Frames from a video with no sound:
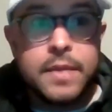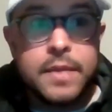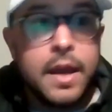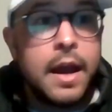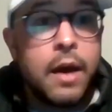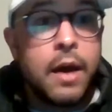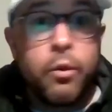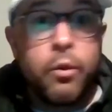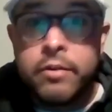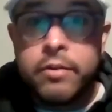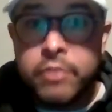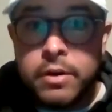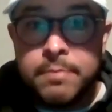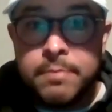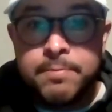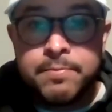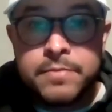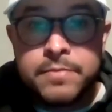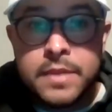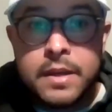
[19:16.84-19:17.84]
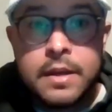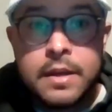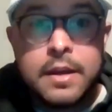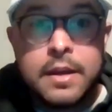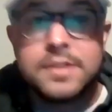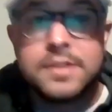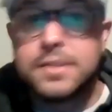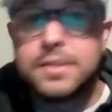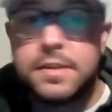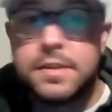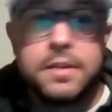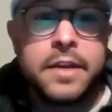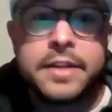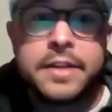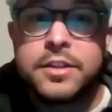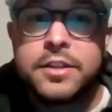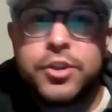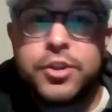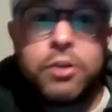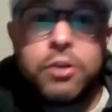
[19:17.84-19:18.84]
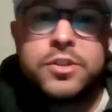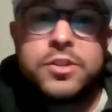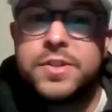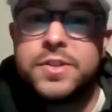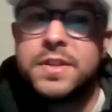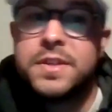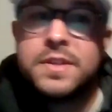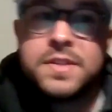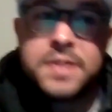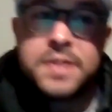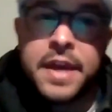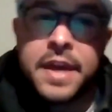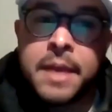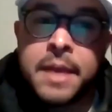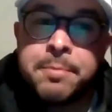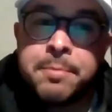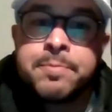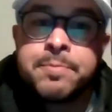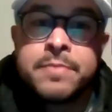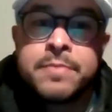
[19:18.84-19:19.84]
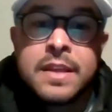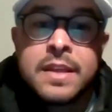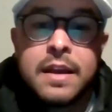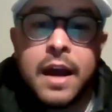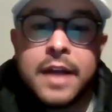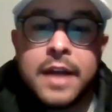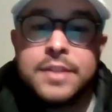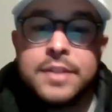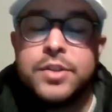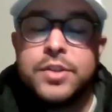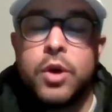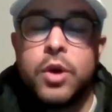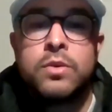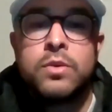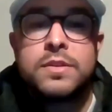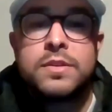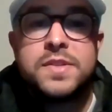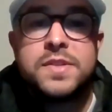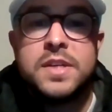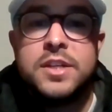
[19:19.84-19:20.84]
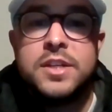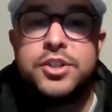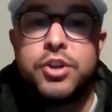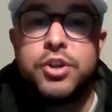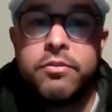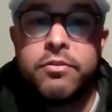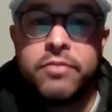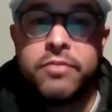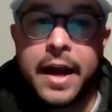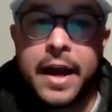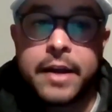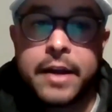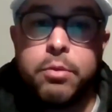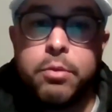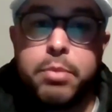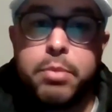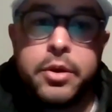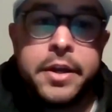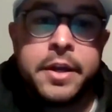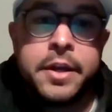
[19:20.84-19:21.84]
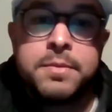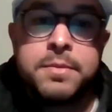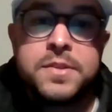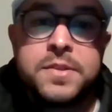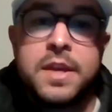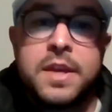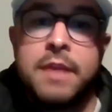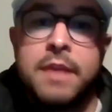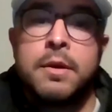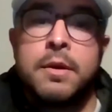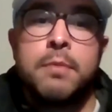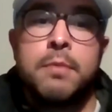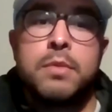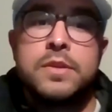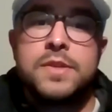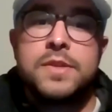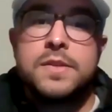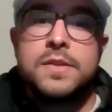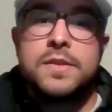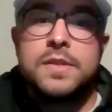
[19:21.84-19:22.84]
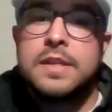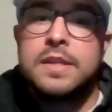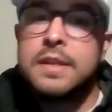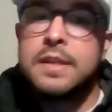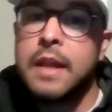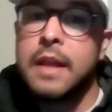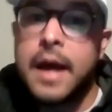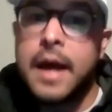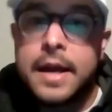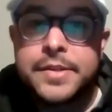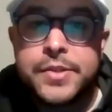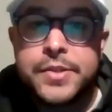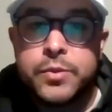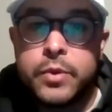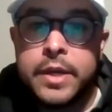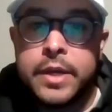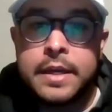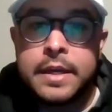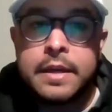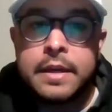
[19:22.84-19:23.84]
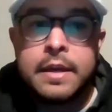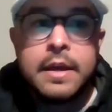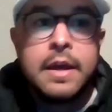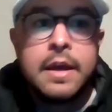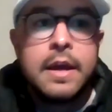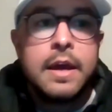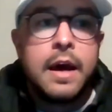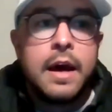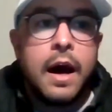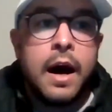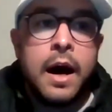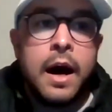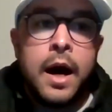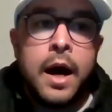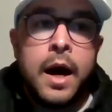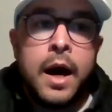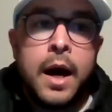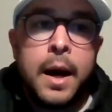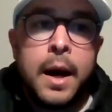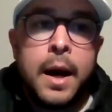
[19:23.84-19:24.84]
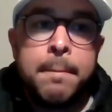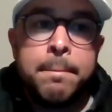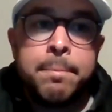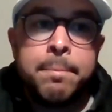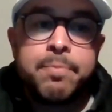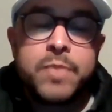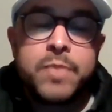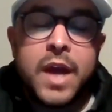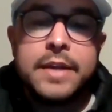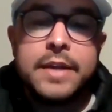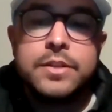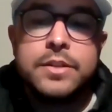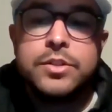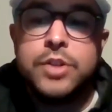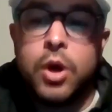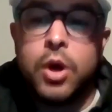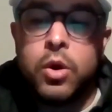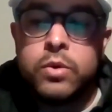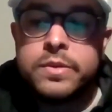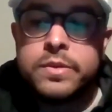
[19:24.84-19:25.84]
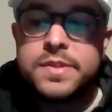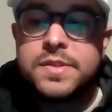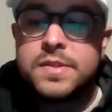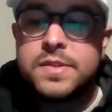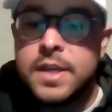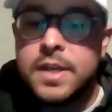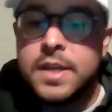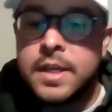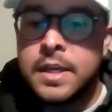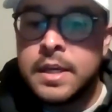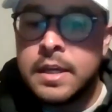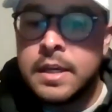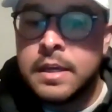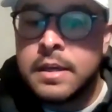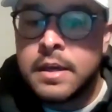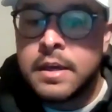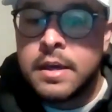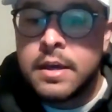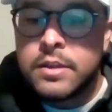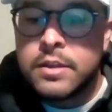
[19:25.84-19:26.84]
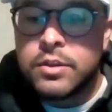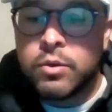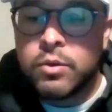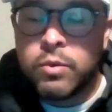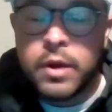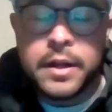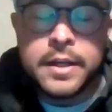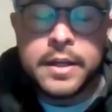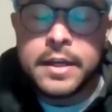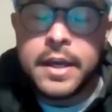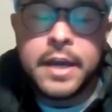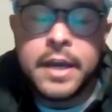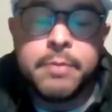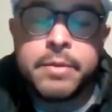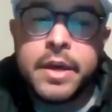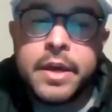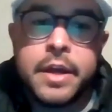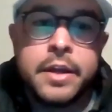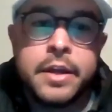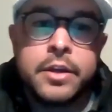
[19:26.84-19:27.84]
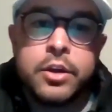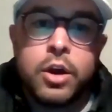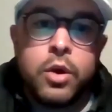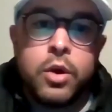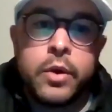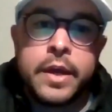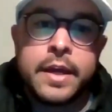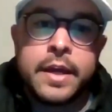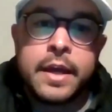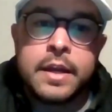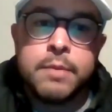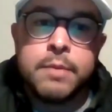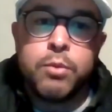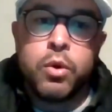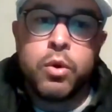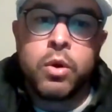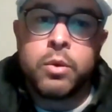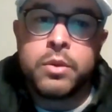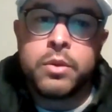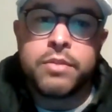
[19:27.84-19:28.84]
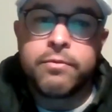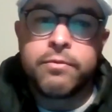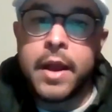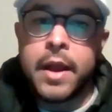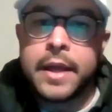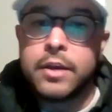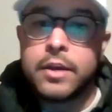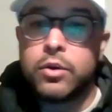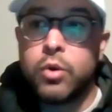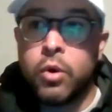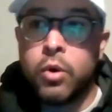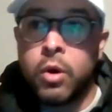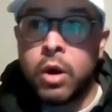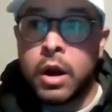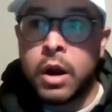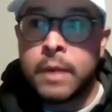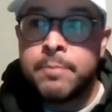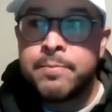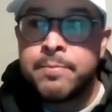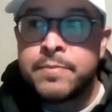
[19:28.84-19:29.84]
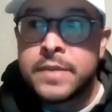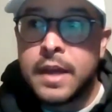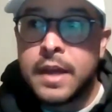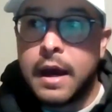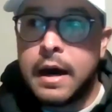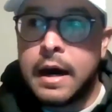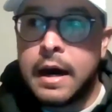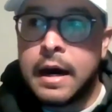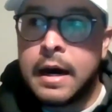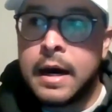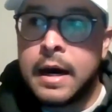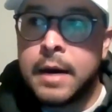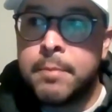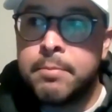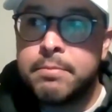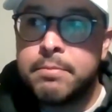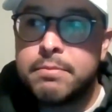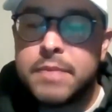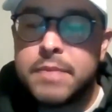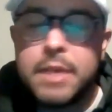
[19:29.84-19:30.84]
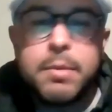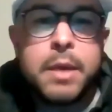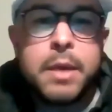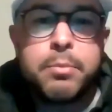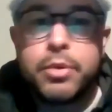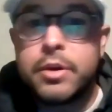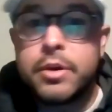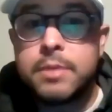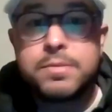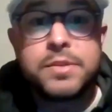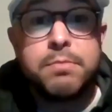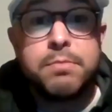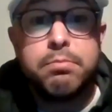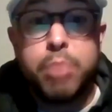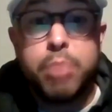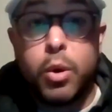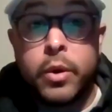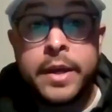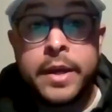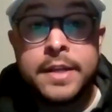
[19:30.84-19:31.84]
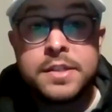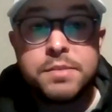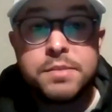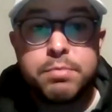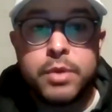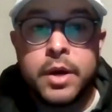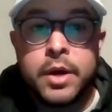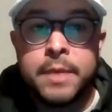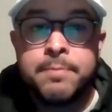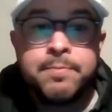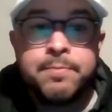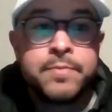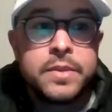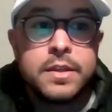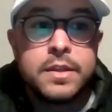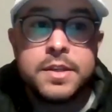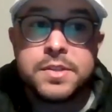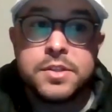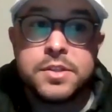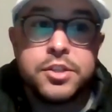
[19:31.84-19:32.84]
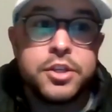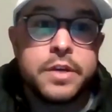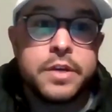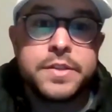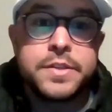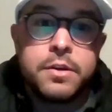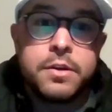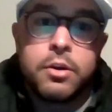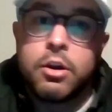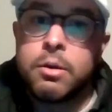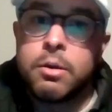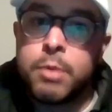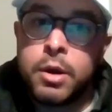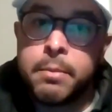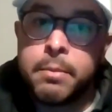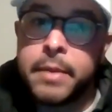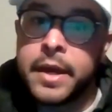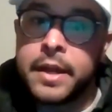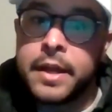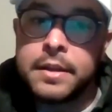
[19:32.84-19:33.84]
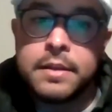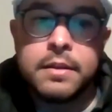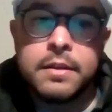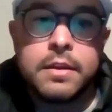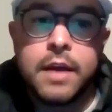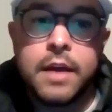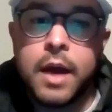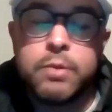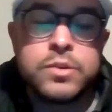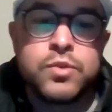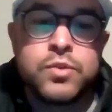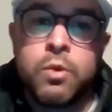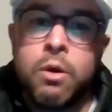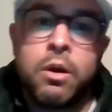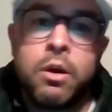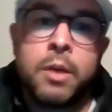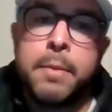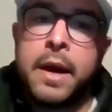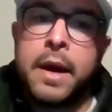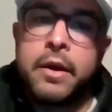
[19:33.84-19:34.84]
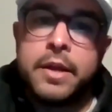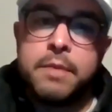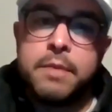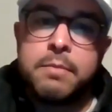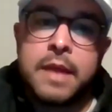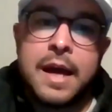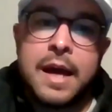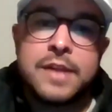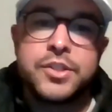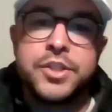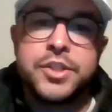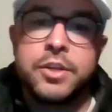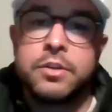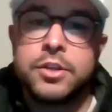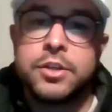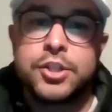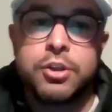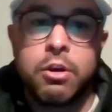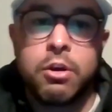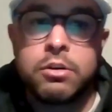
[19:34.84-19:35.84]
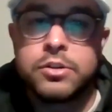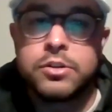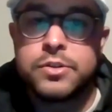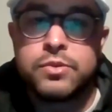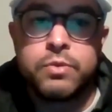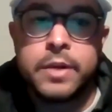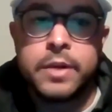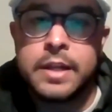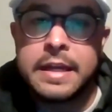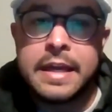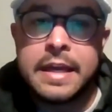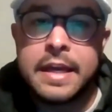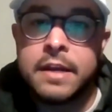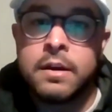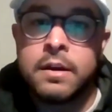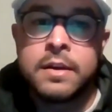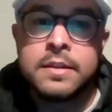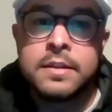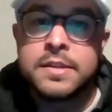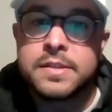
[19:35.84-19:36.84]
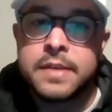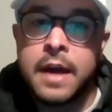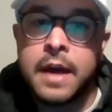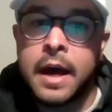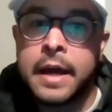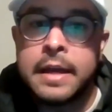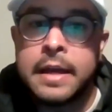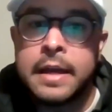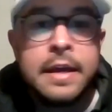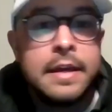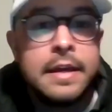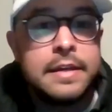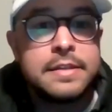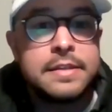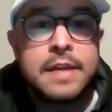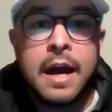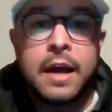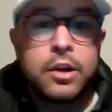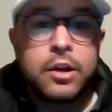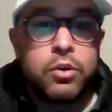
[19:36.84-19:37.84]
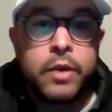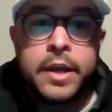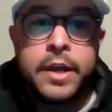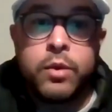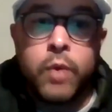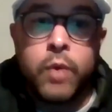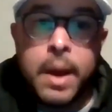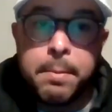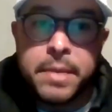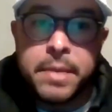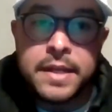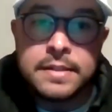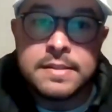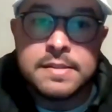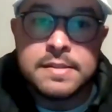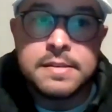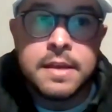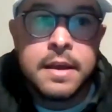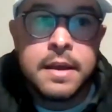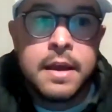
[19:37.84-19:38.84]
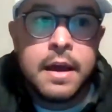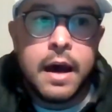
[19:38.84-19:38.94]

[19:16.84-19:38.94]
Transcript: However, I still like the Chargers in this game. I don't see Joe Flacco putting up the same numbers as he did last week. I don't see the running game getting going anymore with Frank Gore. They might put up some points, but listen, Justin Herbert, man, I was wrong about him last year. The Chargers really hit on this guy. He's got great weapons.